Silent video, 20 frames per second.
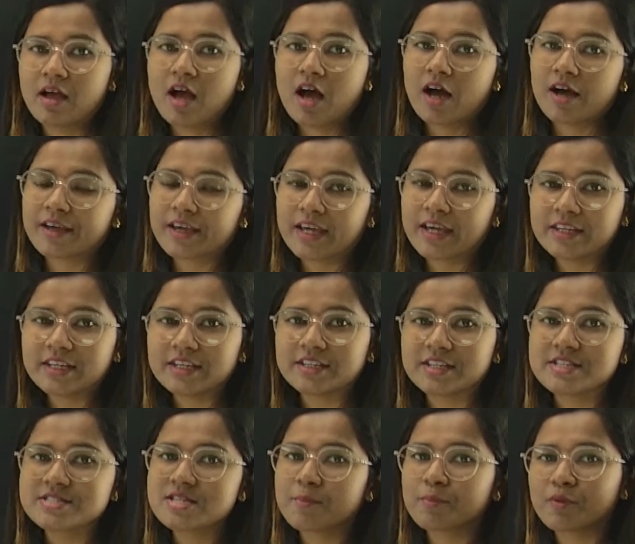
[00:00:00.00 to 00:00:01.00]
Again it
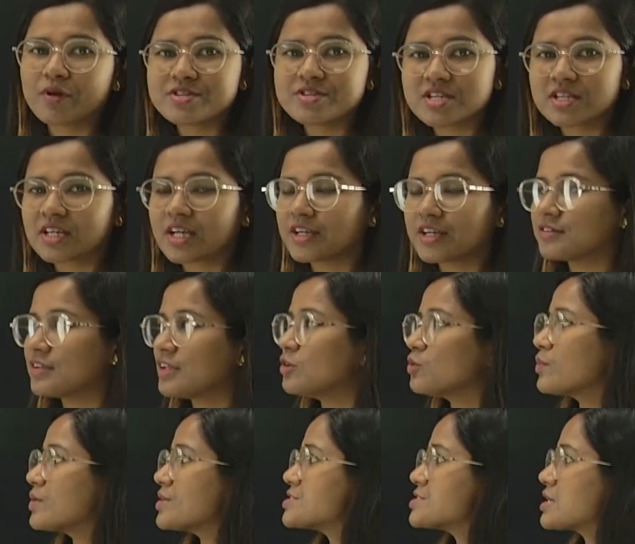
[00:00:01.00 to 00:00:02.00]
is the present
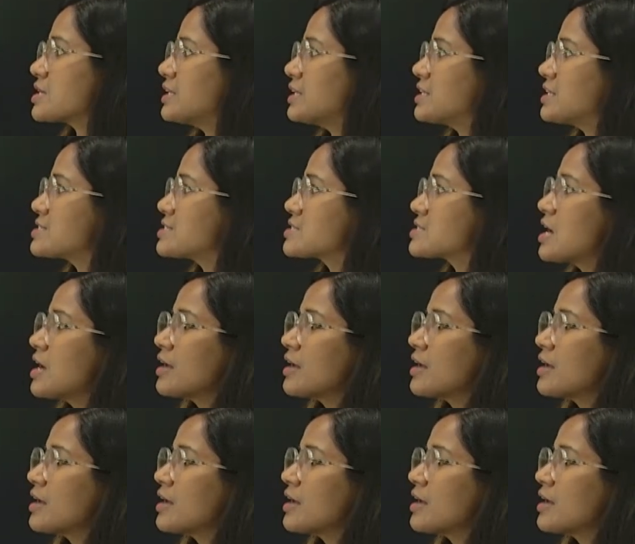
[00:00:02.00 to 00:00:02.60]
continuous, it is